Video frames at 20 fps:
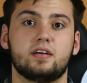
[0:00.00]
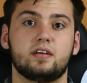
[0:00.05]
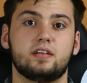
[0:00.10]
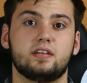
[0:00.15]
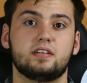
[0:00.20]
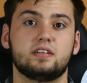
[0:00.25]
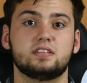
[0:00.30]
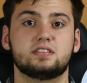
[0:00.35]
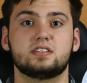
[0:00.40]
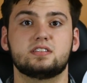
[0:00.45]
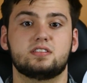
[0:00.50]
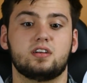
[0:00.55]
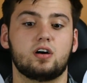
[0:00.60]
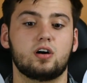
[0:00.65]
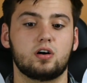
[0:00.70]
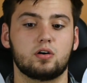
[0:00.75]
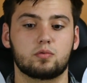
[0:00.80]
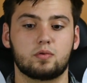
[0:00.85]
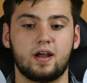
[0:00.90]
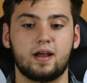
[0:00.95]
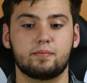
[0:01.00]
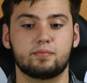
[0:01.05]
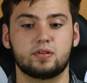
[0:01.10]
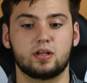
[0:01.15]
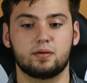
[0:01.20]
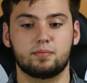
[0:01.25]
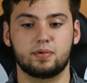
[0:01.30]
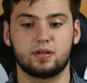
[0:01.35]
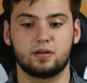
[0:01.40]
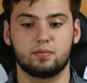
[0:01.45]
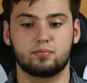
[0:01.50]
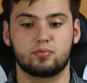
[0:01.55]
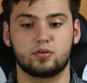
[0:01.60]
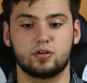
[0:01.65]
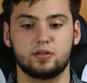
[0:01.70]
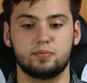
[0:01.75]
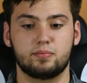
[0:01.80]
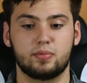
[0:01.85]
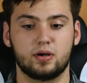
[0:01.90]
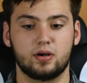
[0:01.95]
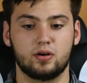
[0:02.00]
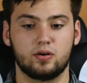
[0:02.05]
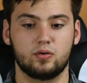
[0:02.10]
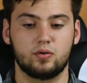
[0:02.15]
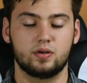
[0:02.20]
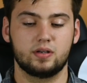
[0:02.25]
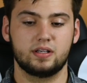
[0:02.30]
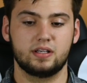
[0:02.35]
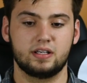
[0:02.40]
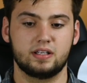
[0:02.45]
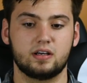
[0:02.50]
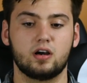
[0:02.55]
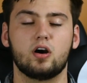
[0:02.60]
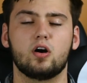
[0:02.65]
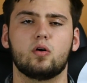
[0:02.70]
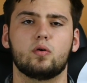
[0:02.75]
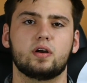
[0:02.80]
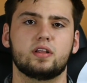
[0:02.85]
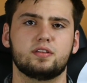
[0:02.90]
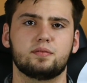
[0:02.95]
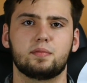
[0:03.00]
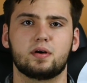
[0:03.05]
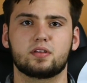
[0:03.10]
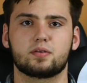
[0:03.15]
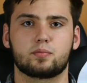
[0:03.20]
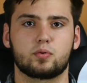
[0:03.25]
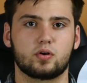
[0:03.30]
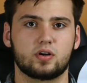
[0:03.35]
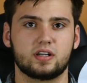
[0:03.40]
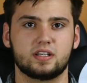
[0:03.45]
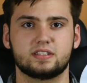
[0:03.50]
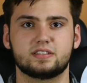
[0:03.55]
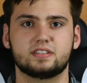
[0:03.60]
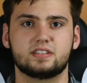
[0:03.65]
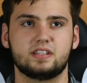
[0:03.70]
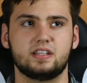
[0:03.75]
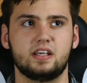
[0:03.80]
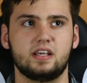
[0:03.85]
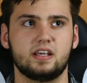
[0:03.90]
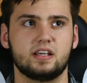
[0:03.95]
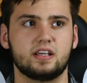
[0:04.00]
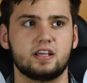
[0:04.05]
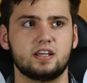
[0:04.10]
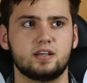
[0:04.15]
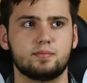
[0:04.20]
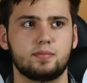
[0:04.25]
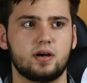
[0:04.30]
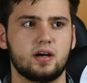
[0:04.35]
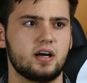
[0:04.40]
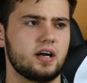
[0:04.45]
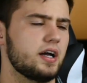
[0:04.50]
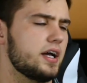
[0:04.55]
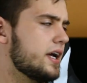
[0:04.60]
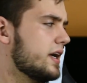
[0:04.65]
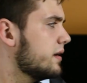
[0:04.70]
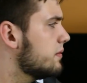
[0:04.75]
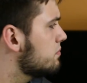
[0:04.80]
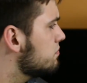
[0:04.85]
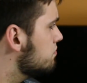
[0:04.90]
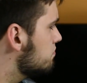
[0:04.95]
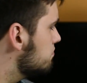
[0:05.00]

this is all wrapped up in a pretty bow. And the motherboard, it's the Gigabyte